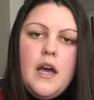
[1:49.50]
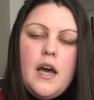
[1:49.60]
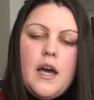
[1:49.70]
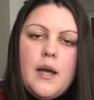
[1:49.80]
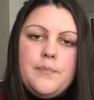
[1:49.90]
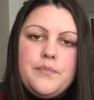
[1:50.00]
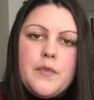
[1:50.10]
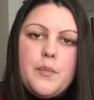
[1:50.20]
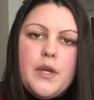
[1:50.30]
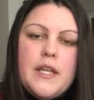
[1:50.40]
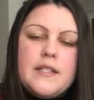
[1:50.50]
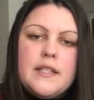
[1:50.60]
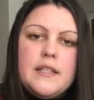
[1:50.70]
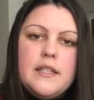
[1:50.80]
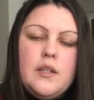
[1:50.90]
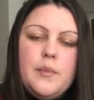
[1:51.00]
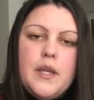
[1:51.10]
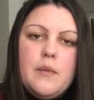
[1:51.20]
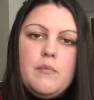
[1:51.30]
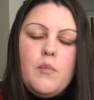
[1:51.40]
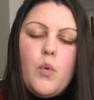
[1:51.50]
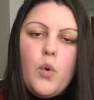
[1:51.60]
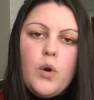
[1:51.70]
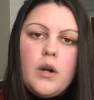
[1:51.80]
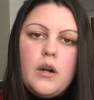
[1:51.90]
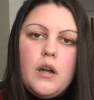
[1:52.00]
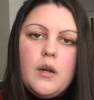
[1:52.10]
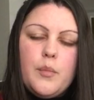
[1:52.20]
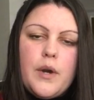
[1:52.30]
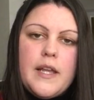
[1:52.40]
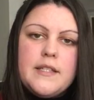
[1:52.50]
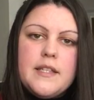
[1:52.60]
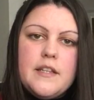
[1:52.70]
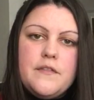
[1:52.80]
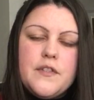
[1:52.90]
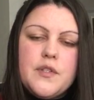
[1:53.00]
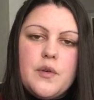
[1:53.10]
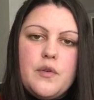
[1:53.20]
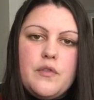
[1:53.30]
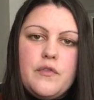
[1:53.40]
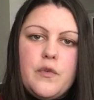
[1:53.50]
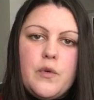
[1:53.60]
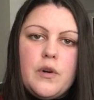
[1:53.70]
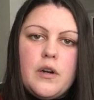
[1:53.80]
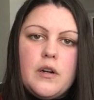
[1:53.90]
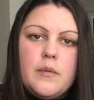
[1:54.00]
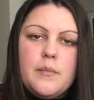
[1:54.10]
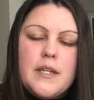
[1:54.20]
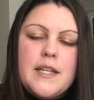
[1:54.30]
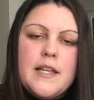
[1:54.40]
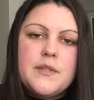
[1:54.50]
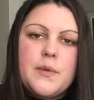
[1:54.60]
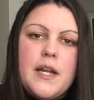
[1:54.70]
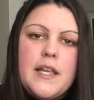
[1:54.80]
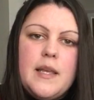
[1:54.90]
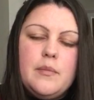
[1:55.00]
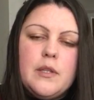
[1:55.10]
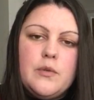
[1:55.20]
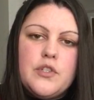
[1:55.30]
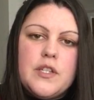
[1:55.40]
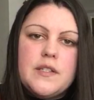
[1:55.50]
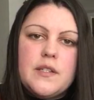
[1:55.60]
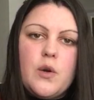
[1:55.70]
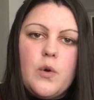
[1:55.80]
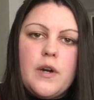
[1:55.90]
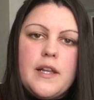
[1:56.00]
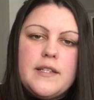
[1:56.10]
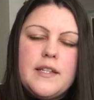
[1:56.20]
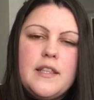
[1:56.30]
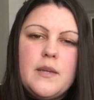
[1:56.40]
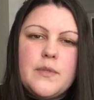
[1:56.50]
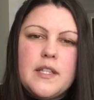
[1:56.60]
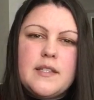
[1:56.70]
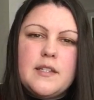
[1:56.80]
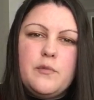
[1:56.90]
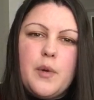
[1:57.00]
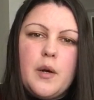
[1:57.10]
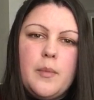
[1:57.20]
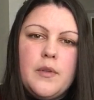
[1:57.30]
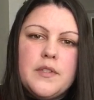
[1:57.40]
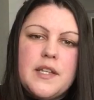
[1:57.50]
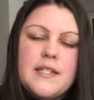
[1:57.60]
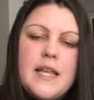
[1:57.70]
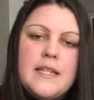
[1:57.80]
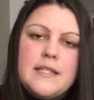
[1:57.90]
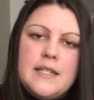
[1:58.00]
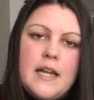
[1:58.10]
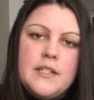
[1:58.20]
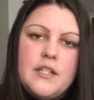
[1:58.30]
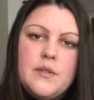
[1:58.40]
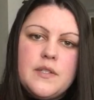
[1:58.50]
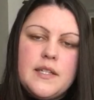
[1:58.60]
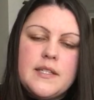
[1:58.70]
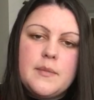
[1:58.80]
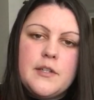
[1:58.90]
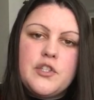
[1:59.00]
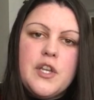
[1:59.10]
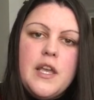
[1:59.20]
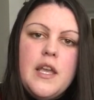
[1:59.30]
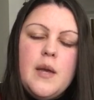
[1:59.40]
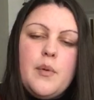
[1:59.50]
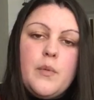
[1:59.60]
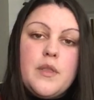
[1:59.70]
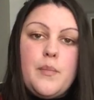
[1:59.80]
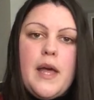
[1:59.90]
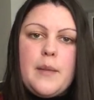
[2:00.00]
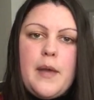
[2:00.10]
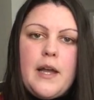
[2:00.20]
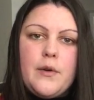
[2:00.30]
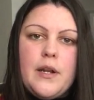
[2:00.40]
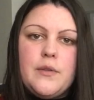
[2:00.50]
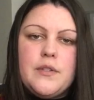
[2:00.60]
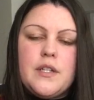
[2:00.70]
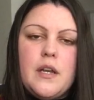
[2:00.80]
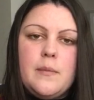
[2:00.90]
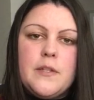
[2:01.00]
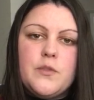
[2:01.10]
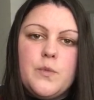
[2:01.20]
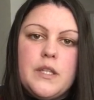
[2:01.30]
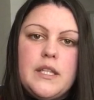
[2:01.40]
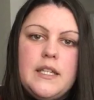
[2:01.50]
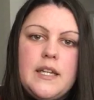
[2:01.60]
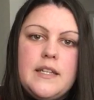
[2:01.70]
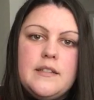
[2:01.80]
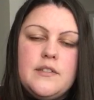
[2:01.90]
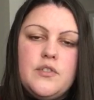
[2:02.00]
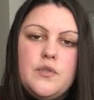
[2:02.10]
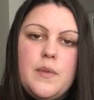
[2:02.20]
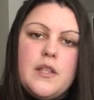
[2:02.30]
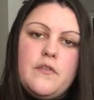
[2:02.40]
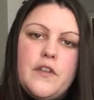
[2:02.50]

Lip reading: But it's a little bit more abrasive, so for my tanks where I keep loaches and cories, anything with sensitive barbels, I tend not to use it as much. But with a black background, it's really nice to make the